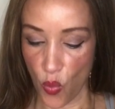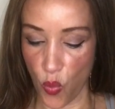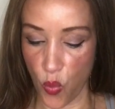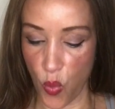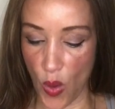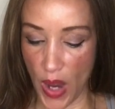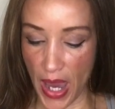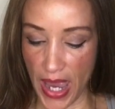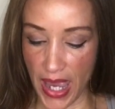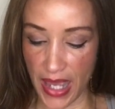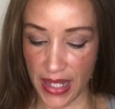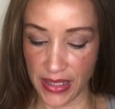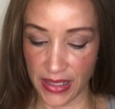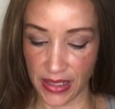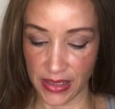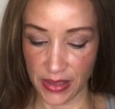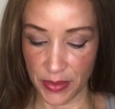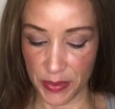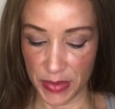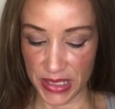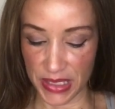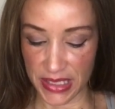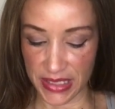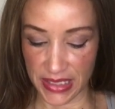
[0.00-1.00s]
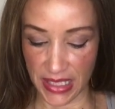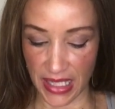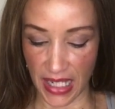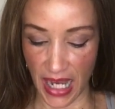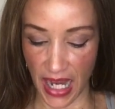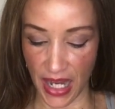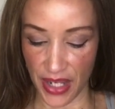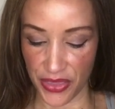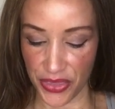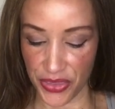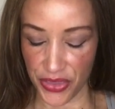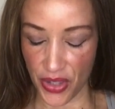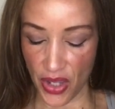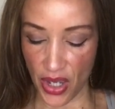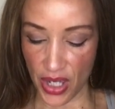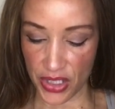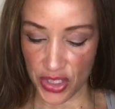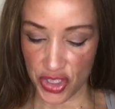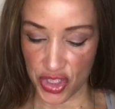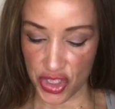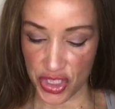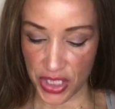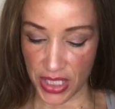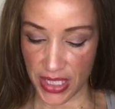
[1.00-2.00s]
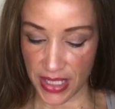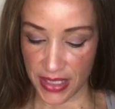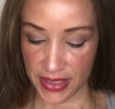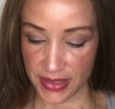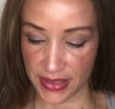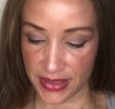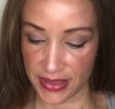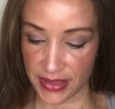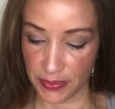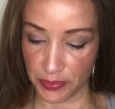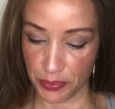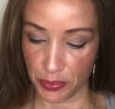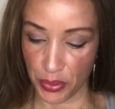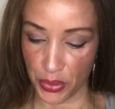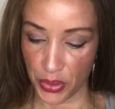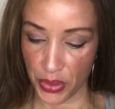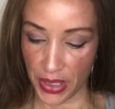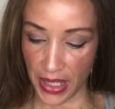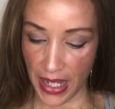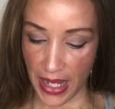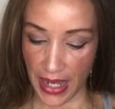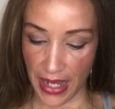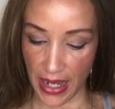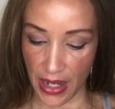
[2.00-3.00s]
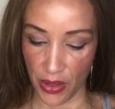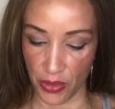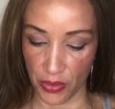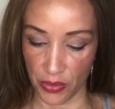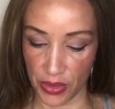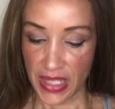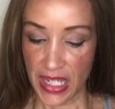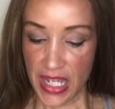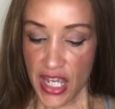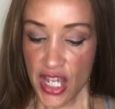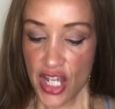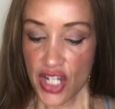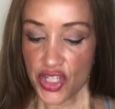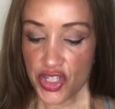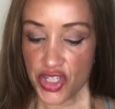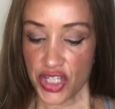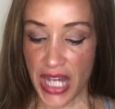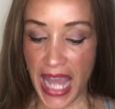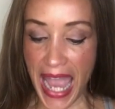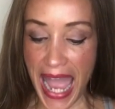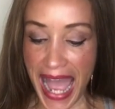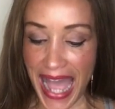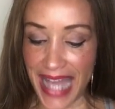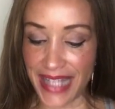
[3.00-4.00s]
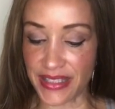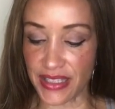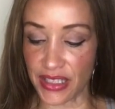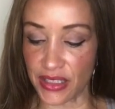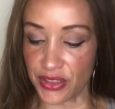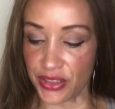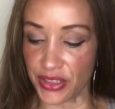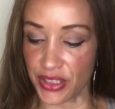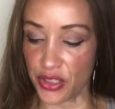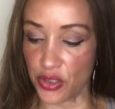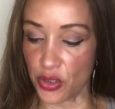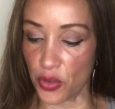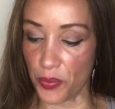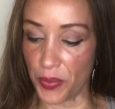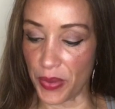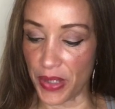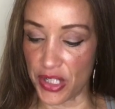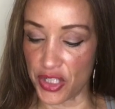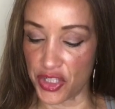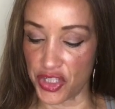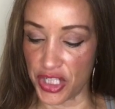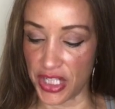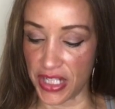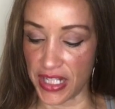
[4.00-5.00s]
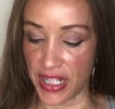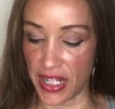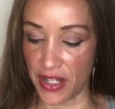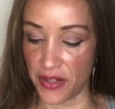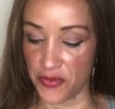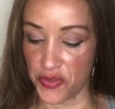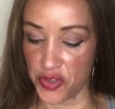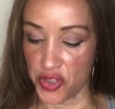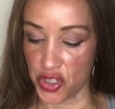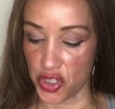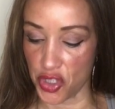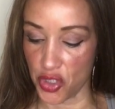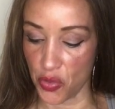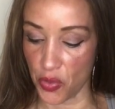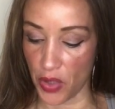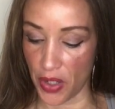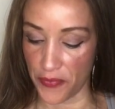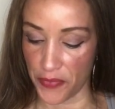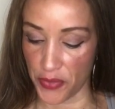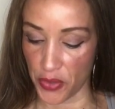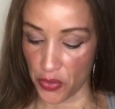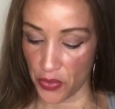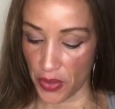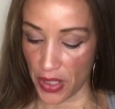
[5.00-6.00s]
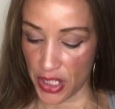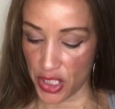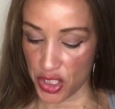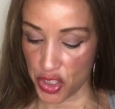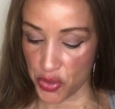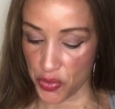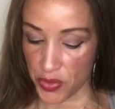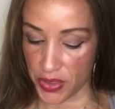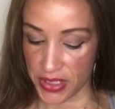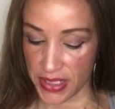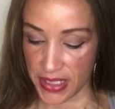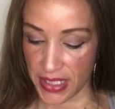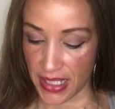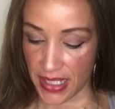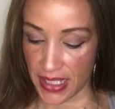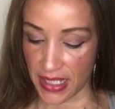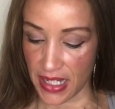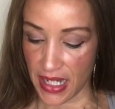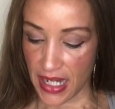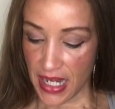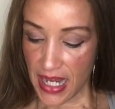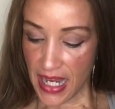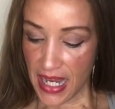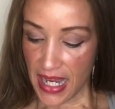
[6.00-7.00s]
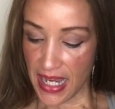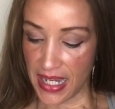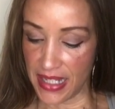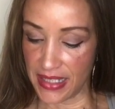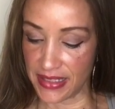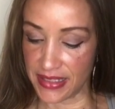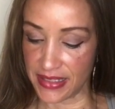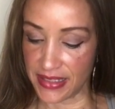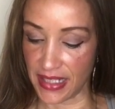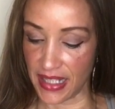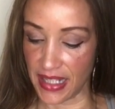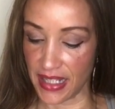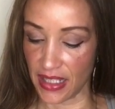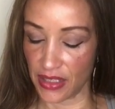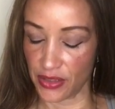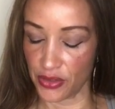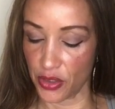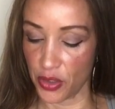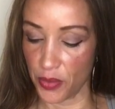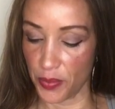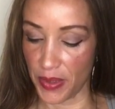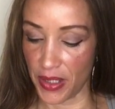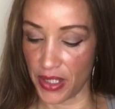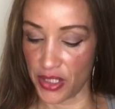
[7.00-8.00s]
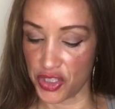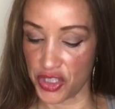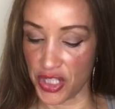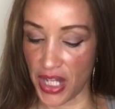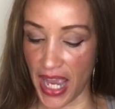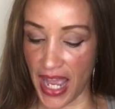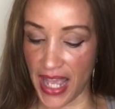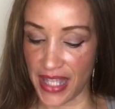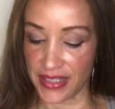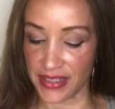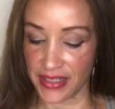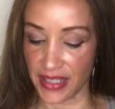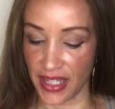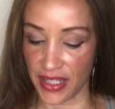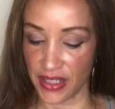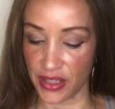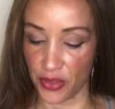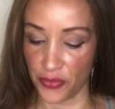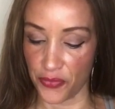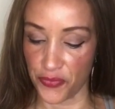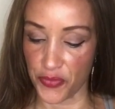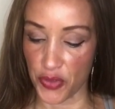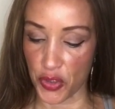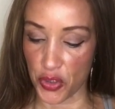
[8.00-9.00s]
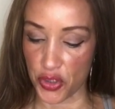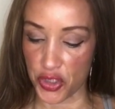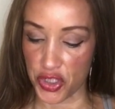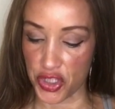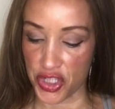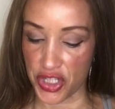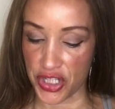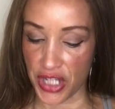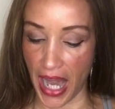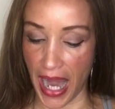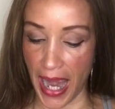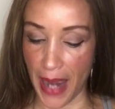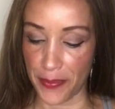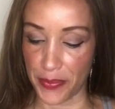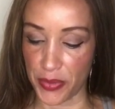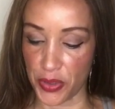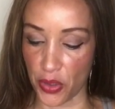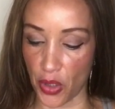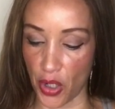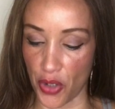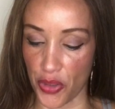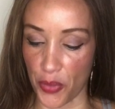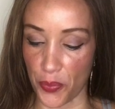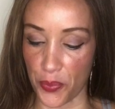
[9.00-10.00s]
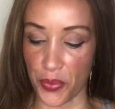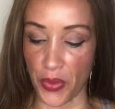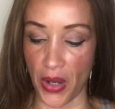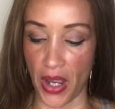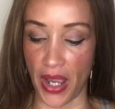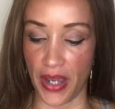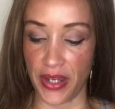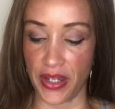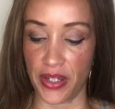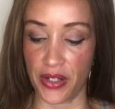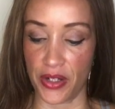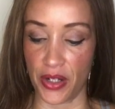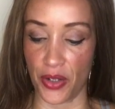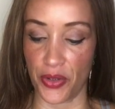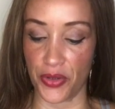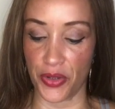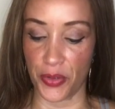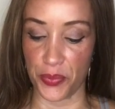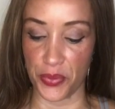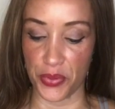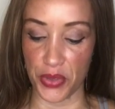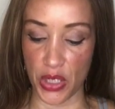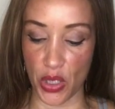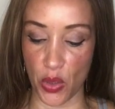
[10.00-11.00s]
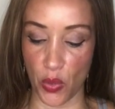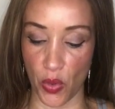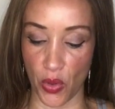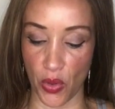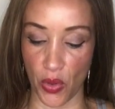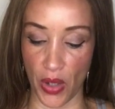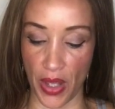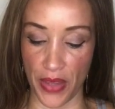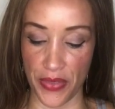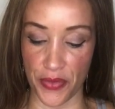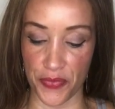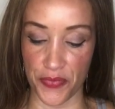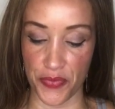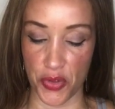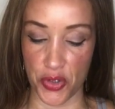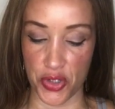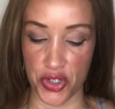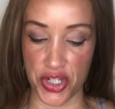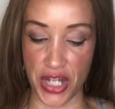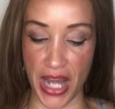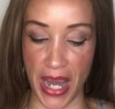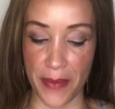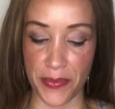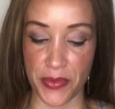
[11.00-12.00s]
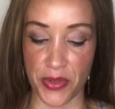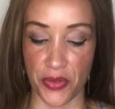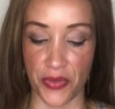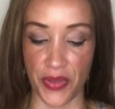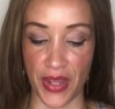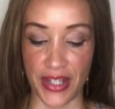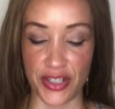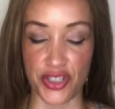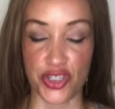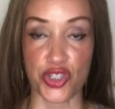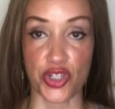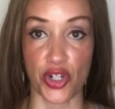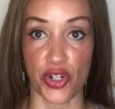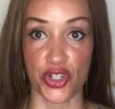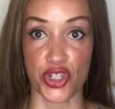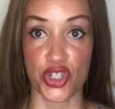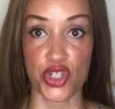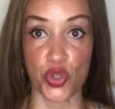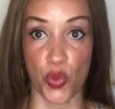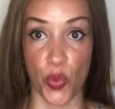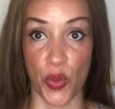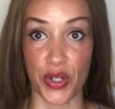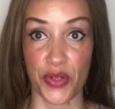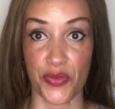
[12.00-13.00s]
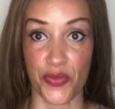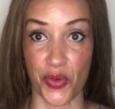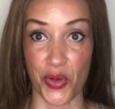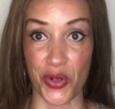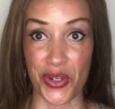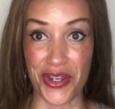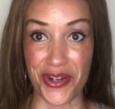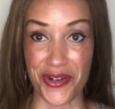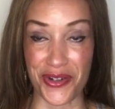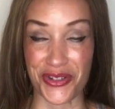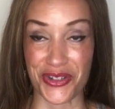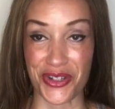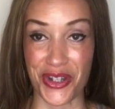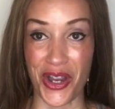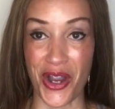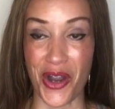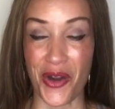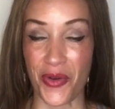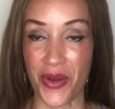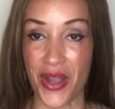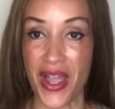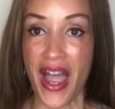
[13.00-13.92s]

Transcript: when, let me see, I thought she had put out, she has a little bit, she gives you, if you're interested and seeing a little bit. She has like the first chapter or the, uh, you know, the prequel and the first chapter that starts 24 years ago